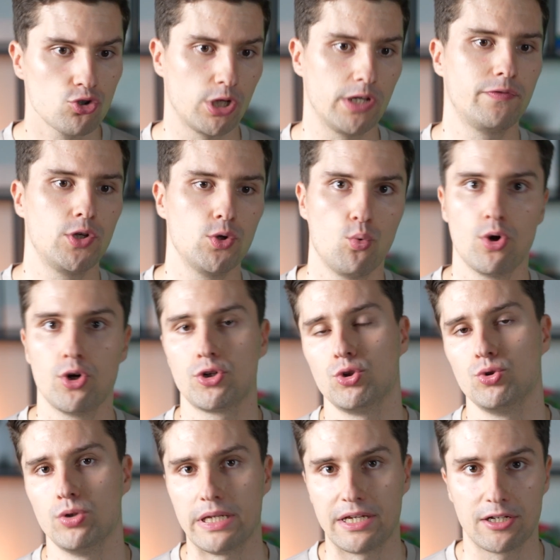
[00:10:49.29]
So if you were
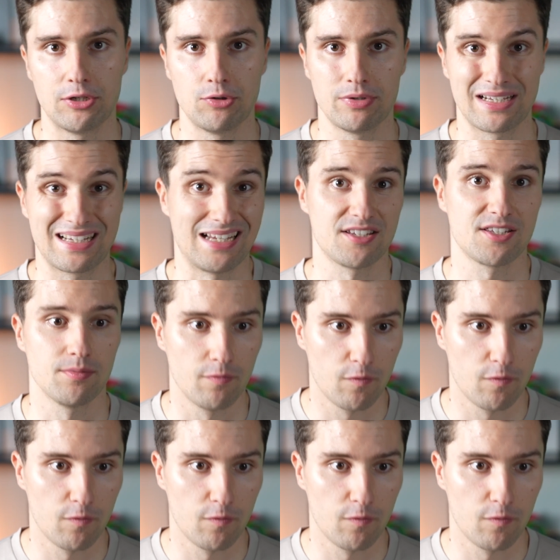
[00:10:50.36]
to include a custom